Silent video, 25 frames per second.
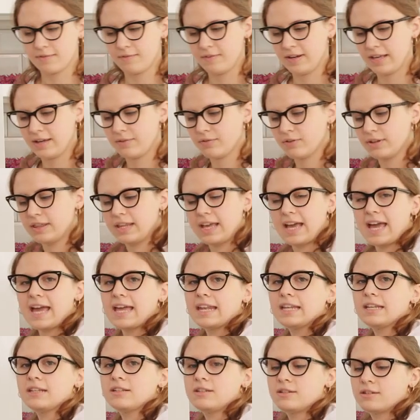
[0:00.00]
the flavour in the
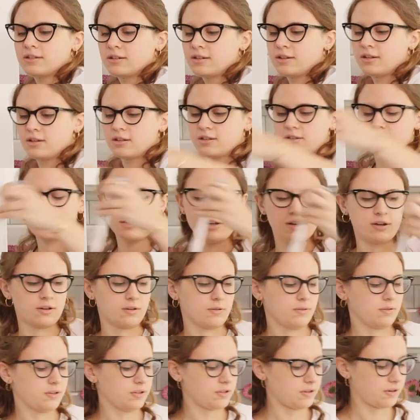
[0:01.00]
end
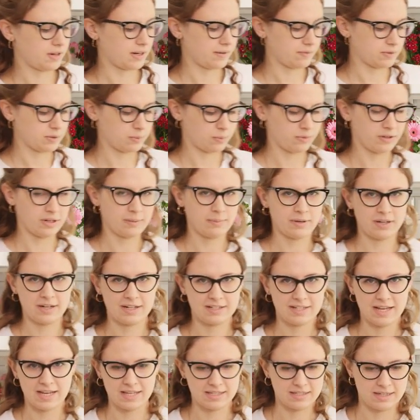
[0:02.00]
so you don't have to worry about it
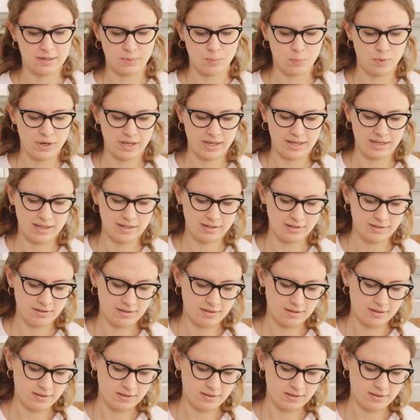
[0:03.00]
tasting weird.